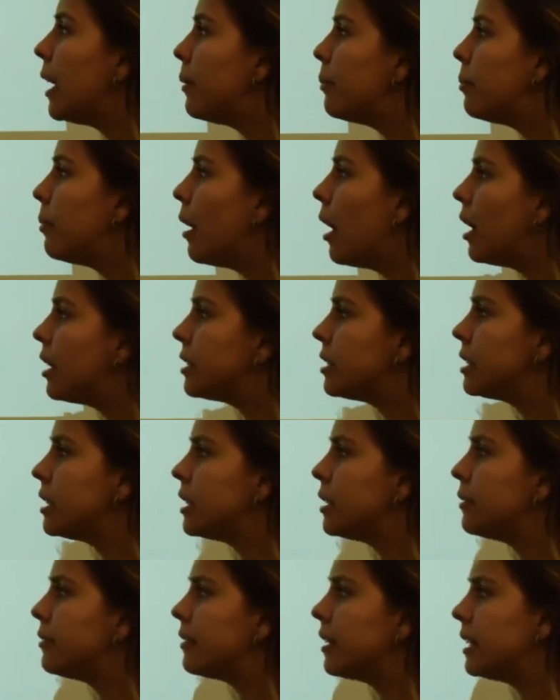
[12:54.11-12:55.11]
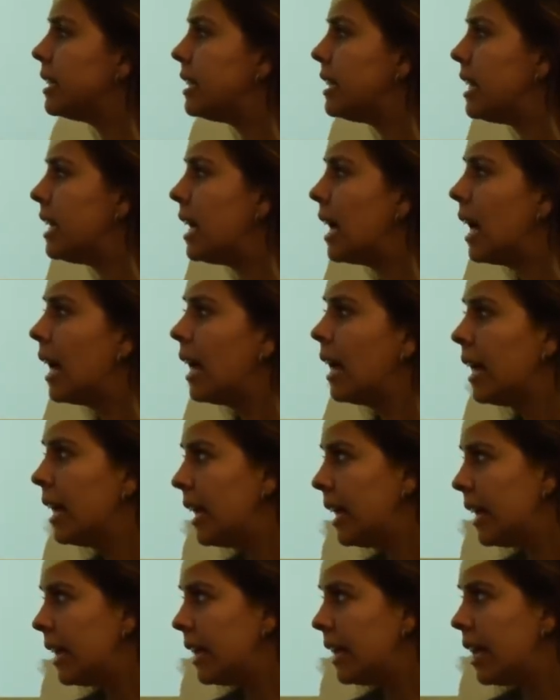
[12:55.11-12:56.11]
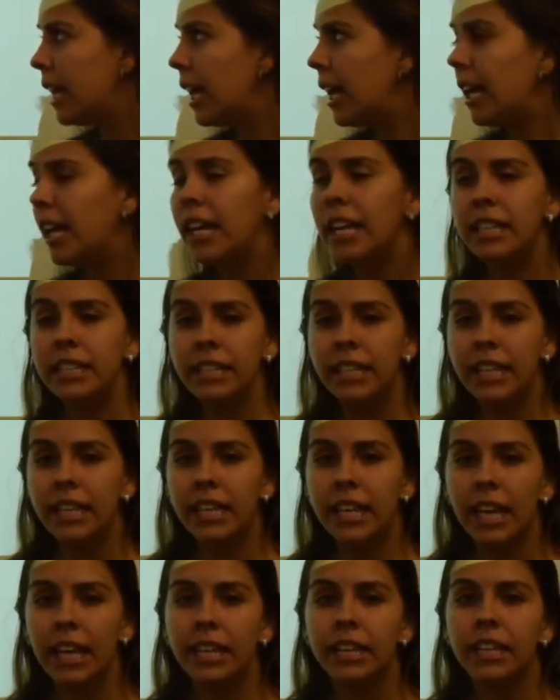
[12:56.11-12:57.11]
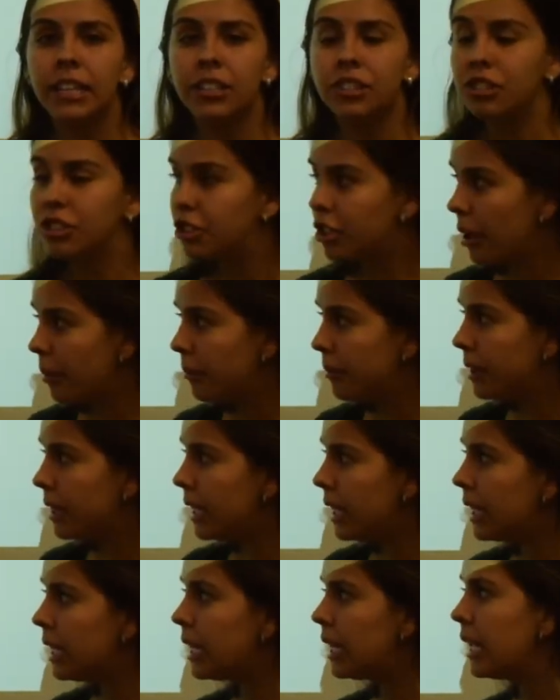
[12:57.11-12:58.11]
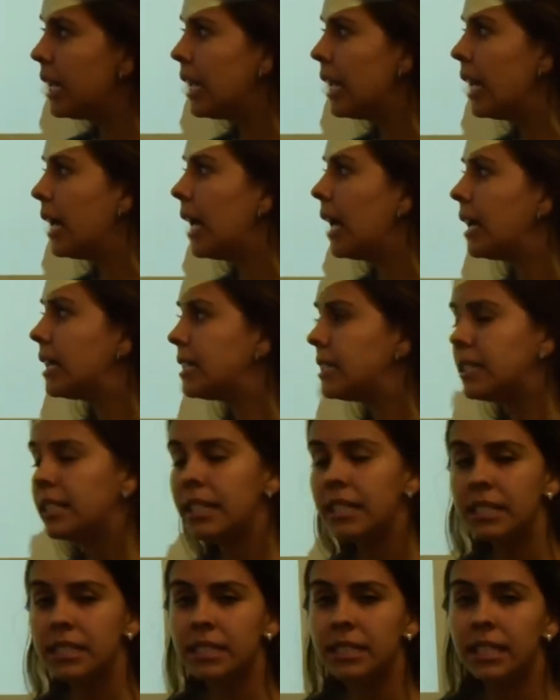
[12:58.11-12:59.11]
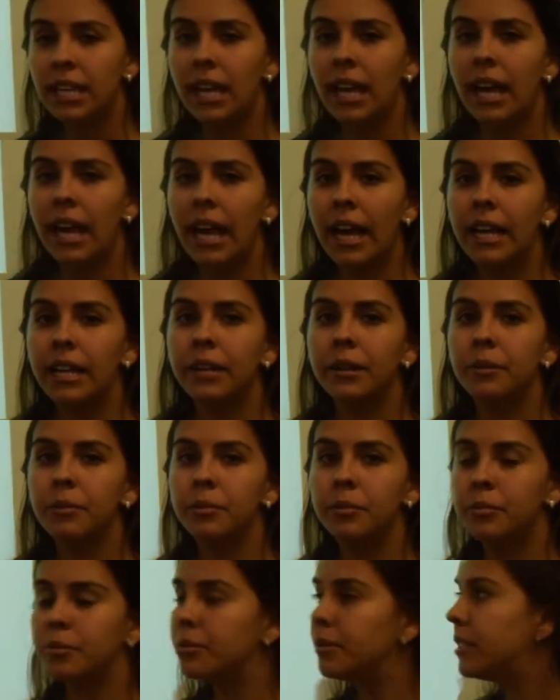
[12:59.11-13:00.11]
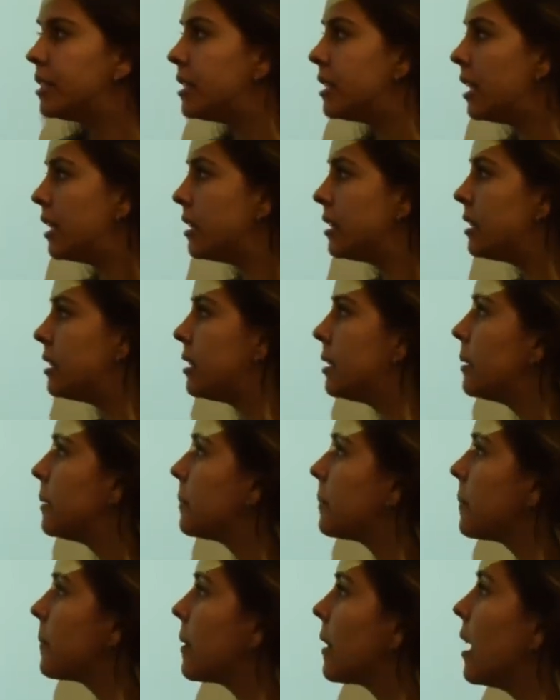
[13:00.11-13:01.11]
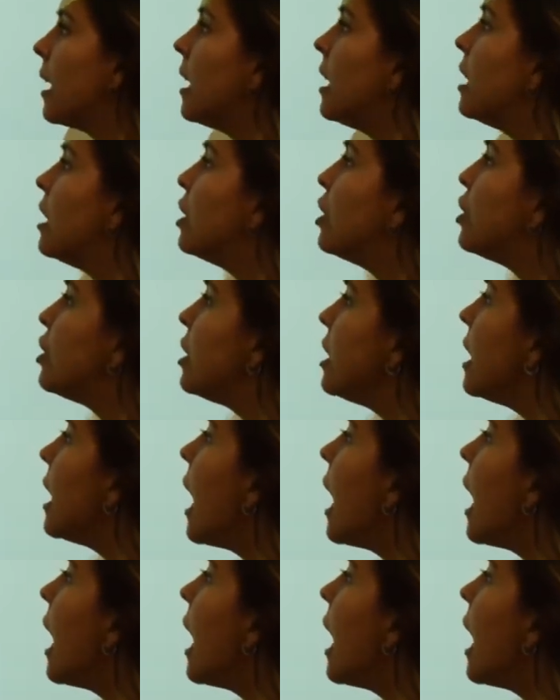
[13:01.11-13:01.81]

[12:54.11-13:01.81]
a positive idea. They indicate that something exists and present. She